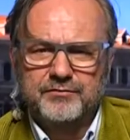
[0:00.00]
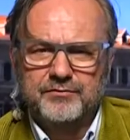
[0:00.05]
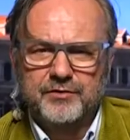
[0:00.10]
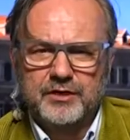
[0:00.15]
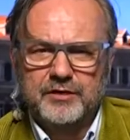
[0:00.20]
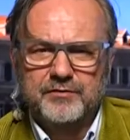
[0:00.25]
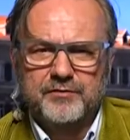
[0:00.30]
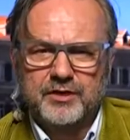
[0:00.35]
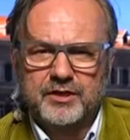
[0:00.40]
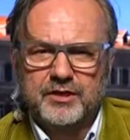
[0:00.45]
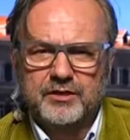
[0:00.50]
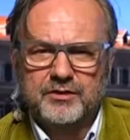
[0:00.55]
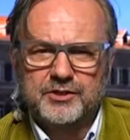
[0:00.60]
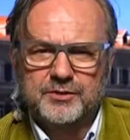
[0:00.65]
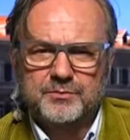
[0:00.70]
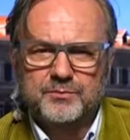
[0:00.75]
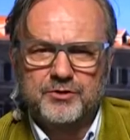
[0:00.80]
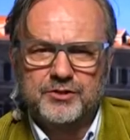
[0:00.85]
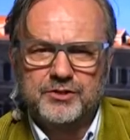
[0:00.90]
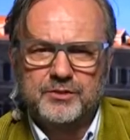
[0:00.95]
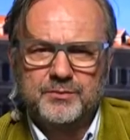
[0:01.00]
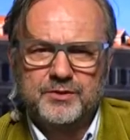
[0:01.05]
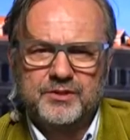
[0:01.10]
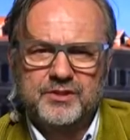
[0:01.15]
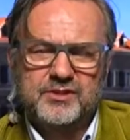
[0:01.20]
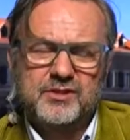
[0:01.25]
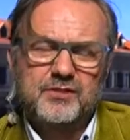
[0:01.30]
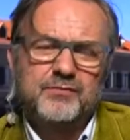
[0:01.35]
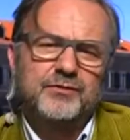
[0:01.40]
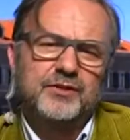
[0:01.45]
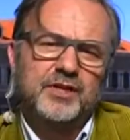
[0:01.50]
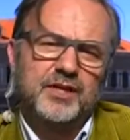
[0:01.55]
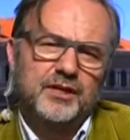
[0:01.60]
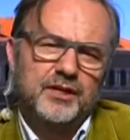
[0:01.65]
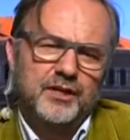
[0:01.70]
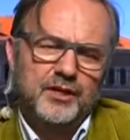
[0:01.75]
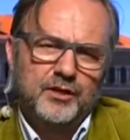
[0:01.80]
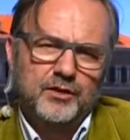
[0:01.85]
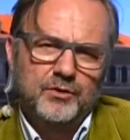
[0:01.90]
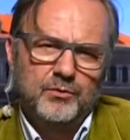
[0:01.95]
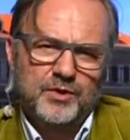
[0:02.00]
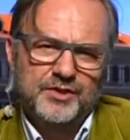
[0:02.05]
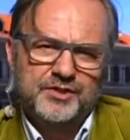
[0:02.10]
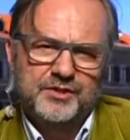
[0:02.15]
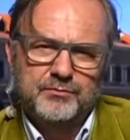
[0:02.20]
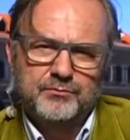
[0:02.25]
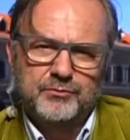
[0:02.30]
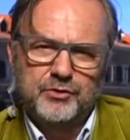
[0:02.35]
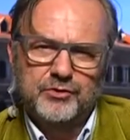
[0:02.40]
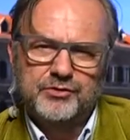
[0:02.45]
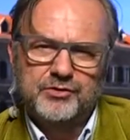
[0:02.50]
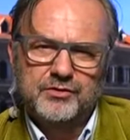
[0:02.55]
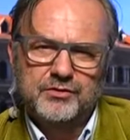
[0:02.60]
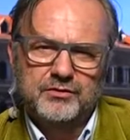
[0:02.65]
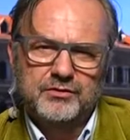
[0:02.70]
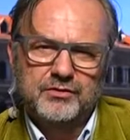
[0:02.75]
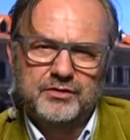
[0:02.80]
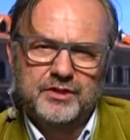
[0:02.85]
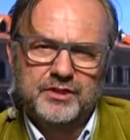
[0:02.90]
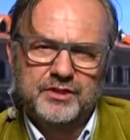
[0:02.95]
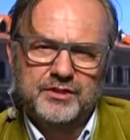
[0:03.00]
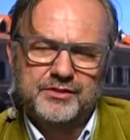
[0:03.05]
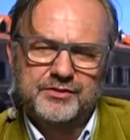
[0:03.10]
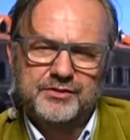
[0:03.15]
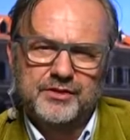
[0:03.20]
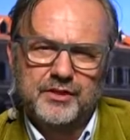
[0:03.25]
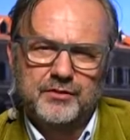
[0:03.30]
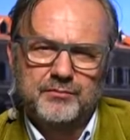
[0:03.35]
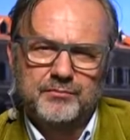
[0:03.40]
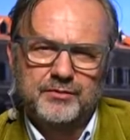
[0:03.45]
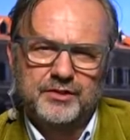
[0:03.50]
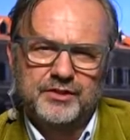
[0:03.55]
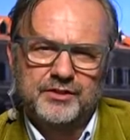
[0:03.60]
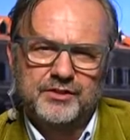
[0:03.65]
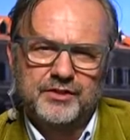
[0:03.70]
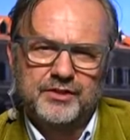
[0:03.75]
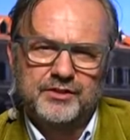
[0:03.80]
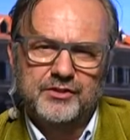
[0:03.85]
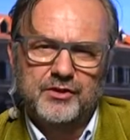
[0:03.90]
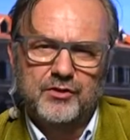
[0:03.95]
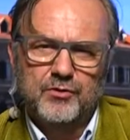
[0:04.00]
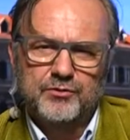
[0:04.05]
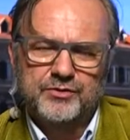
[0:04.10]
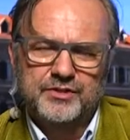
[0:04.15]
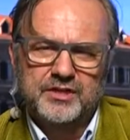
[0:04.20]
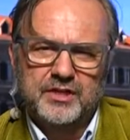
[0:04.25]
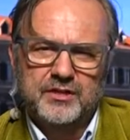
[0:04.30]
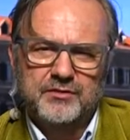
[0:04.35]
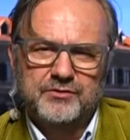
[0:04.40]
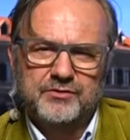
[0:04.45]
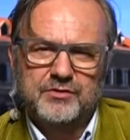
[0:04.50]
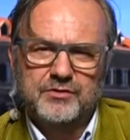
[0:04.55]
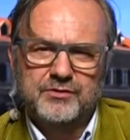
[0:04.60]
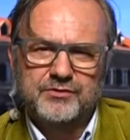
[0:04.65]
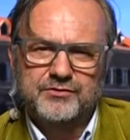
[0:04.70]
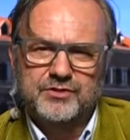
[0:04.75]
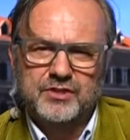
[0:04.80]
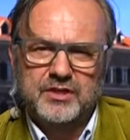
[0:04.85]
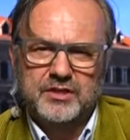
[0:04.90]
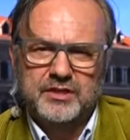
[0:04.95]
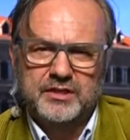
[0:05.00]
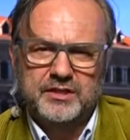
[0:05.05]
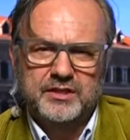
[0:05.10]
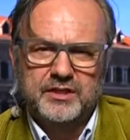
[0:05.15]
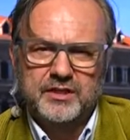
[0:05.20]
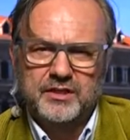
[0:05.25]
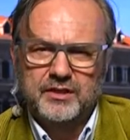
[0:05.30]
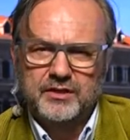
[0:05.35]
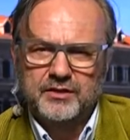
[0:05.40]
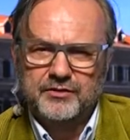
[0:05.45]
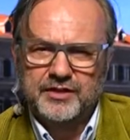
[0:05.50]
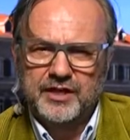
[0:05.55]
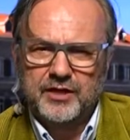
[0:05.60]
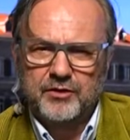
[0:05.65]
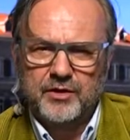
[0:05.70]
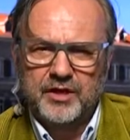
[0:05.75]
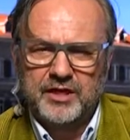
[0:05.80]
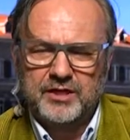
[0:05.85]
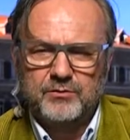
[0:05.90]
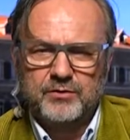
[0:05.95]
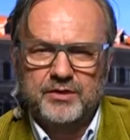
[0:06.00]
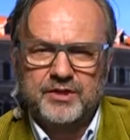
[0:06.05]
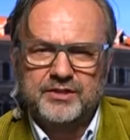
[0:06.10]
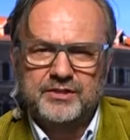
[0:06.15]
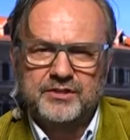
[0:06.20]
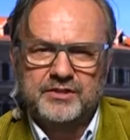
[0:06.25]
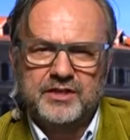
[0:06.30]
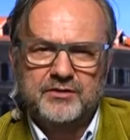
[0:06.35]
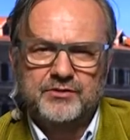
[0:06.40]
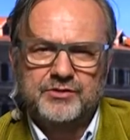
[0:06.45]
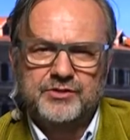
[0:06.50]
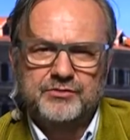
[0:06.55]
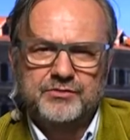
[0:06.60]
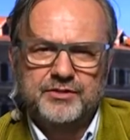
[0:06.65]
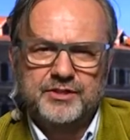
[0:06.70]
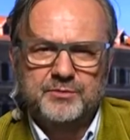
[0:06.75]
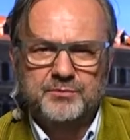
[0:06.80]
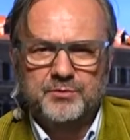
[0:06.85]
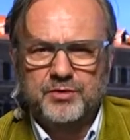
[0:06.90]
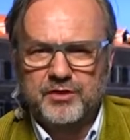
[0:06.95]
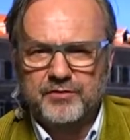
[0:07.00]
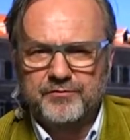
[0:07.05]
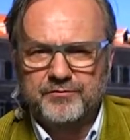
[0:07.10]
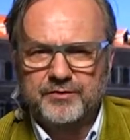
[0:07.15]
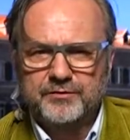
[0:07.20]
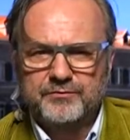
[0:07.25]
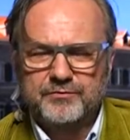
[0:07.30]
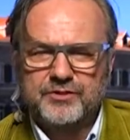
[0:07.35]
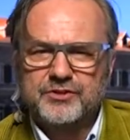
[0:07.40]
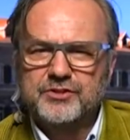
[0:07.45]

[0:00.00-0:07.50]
in very, very close proximities. Don't forget, Western Mosul is an old town. There's lots of tiny, narrow alleyways and narrow streets, perfect for